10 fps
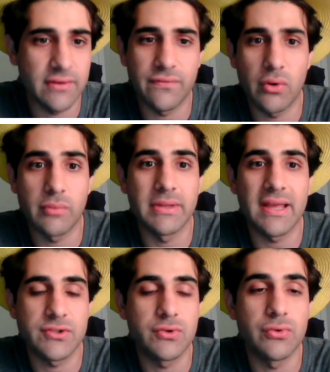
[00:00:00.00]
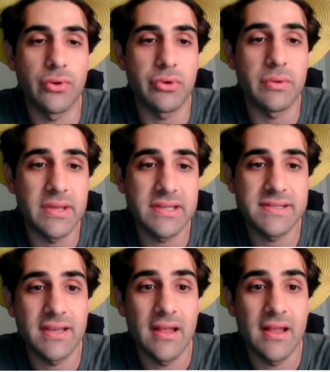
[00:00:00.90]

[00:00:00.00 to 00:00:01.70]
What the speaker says: form the last 2 to 3 weeks.